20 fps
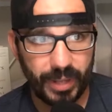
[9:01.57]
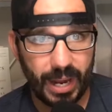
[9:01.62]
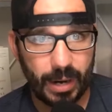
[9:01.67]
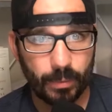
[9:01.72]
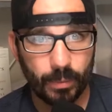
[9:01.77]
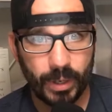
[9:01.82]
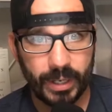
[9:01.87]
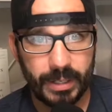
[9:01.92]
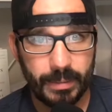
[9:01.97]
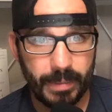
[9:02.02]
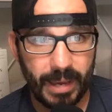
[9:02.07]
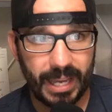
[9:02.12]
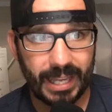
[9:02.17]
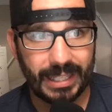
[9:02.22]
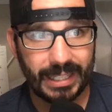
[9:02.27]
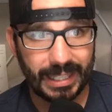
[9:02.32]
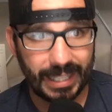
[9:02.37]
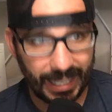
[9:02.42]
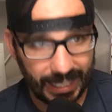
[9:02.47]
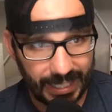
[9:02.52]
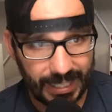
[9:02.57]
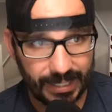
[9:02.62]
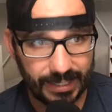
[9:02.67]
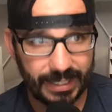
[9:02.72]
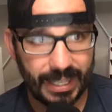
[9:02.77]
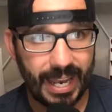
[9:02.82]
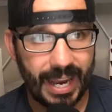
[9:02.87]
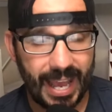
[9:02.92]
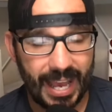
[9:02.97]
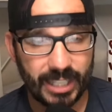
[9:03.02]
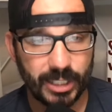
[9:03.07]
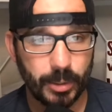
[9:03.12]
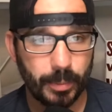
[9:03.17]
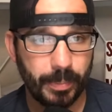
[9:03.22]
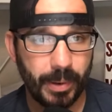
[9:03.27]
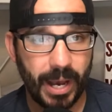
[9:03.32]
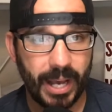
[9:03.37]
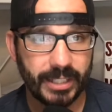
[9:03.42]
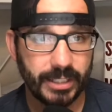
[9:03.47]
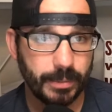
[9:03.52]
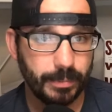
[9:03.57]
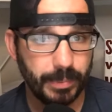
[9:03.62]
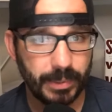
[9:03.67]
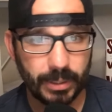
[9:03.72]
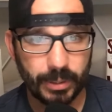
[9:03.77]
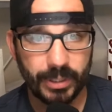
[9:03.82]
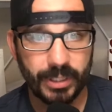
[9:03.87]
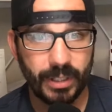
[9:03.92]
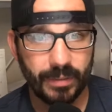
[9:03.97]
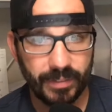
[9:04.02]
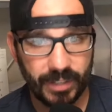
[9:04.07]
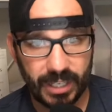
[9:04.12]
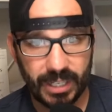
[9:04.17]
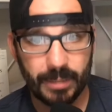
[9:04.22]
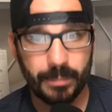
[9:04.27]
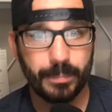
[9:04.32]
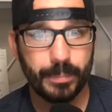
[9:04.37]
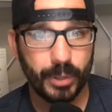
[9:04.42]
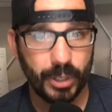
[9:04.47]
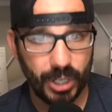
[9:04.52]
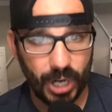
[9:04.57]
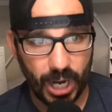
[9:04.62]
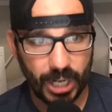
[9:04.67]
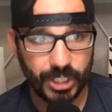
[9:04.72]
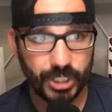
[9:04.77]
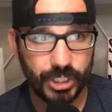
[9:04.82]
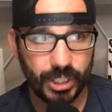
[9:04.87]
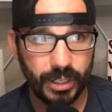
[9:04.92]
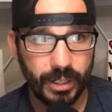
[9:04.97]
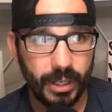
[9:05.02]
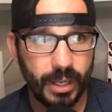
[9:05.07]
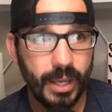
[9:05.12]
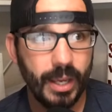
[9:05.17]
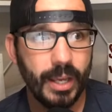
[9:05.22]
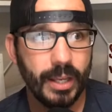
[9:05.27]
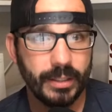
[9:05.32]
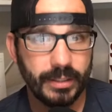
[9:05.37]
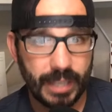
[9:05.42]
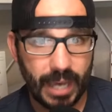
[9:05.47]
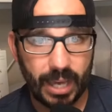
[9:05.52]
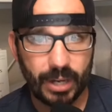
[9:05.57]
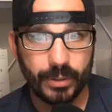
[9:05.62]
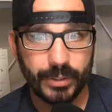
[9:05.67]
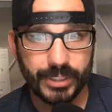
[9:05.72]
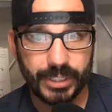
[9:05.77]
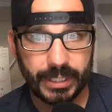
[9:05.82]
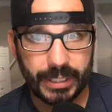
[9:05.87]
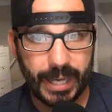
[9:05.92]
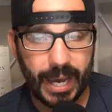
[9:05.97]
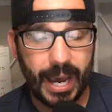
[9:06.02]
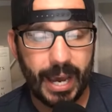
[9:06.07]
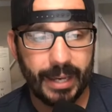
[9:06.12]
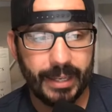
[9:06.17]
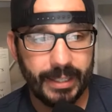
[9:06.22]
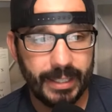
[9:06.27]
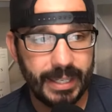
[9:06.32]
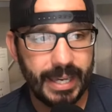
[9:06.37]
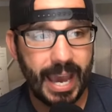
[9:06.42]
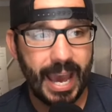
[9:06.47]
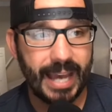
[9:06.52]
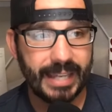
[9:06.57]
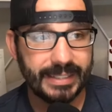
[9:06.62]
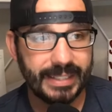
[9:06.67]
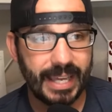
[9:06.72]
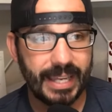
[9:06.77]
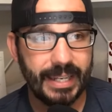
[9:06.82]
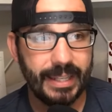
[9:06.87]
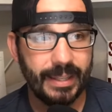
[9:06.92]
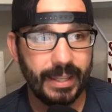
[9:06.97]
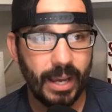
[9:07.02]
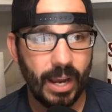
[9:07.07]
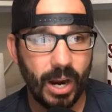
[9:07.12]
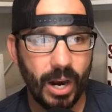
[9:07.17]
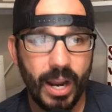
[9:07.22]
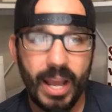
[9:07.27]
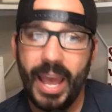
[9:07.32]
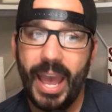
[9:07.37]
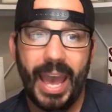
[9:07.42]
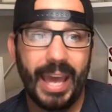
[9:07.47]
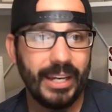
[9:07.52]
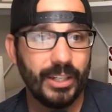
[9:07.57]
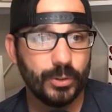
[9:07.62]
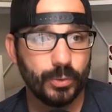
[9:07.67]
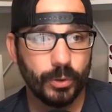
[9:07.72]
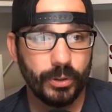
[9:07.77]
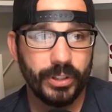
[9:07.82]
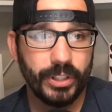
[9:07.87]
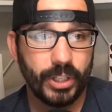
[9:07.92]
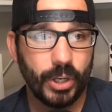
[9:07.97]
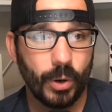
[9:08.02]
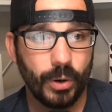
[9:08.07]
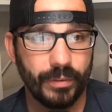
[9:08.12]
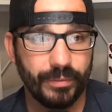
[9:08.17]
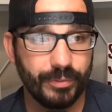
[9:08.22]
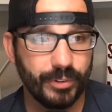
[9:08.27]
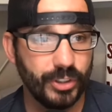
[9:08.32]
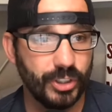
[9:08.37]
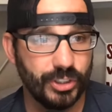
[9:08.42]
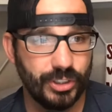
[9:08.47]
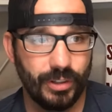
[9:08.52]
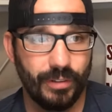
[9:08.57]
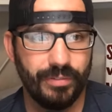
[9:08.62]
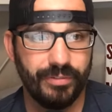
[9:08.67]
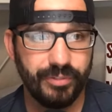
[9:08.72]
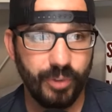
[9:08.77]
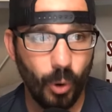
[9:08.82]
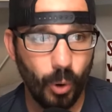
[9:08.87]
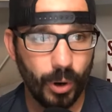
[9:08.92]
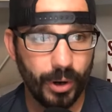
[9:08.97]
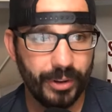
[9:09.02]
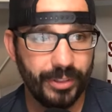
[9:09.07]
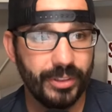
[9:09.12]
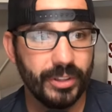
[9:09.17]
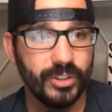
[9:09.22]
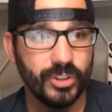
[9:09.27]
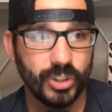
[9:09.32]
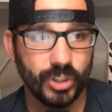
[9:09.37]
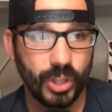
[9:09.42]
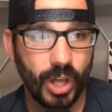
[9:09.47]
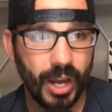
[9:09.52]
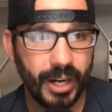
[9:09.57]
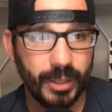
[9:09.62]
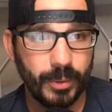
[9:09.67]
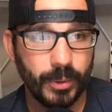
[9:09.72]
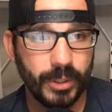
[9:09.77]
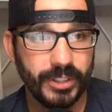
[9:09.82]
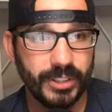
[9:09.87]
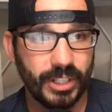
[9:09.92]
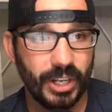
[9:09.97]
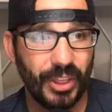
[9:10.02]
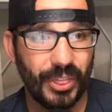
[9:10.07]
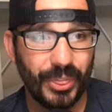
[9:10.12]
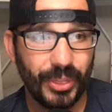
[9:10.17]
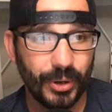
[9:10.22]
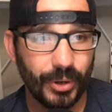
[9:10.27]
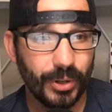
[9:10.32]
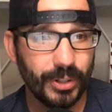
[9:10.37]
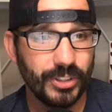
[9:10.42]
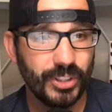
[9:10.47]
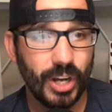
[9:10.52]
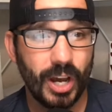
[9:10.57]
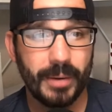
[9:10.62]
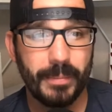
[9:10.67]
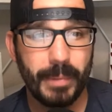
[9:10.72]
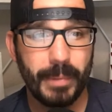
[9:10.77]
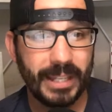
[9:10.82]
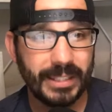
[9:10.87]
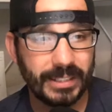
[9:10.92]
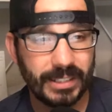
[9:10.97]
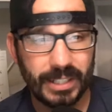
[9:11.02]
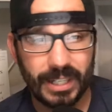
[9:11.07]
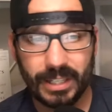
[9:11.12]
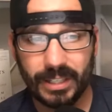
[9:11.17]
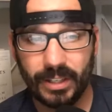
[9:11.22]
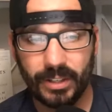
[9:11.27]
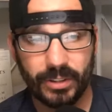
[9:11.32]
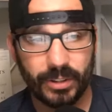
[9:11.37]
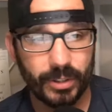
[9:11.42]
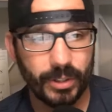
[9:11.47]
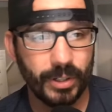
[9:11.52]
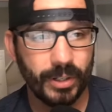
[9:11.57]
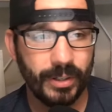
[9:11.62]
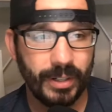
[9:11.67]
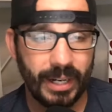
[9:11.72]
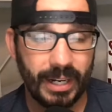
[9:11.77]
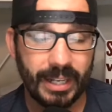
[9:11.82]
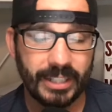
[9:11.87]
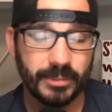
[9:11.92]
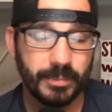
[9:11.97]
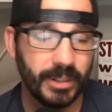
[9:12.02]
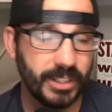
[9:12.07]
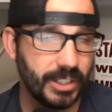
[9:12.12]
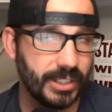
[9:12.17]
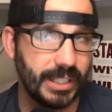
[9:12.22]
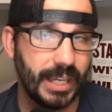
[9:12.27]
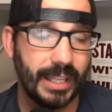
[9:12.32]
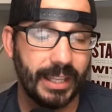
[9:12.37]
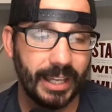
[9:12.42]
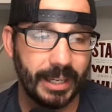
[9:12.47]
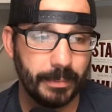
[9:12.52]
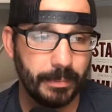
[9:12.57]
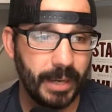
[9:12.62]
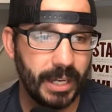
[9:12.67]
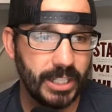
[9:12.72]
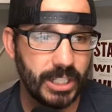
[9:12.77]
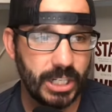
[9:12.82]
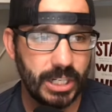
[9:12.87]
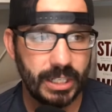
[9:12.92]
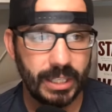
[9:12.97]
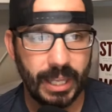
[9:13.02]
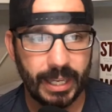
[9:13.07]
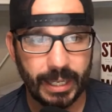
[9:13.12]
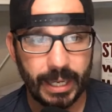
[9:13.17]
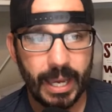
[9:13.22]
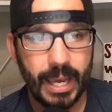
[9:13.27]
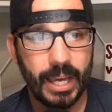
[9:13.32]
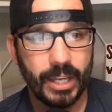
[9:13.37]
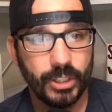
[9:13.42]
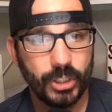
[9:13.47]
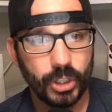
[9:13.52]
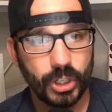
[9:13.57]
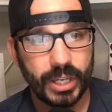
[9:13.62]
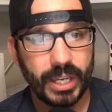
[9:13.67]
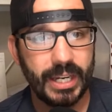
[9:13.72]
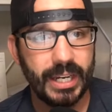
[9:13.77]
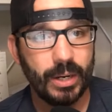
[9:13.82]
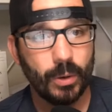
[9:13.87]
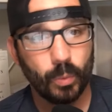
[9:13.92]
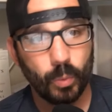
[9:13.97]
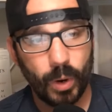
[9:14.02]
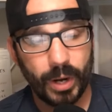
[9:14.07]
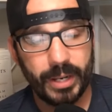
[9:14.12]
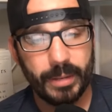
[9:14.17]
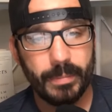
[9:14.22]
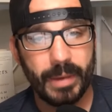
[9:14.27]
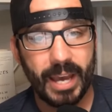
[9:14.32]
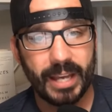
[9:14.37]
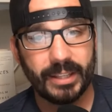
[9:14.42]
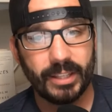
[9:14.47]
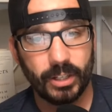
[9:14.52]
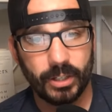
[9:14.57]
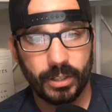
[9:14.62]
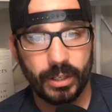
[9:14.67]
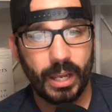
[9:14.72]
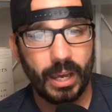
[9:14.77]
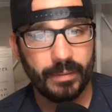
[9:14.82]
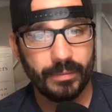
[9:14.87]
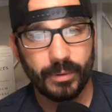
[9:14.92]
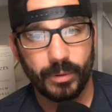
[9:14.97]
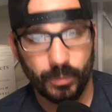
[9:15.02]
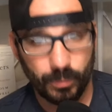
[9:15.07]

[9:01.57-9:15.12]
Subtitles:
that running back late that has a possibility of getting production, Dowdle is the guy. He has that in there, and he's really going for just a fourth. Jelani Woods in a third, John Mechie in a third. And as much as I like Mechie, like you're getting a running back that could have,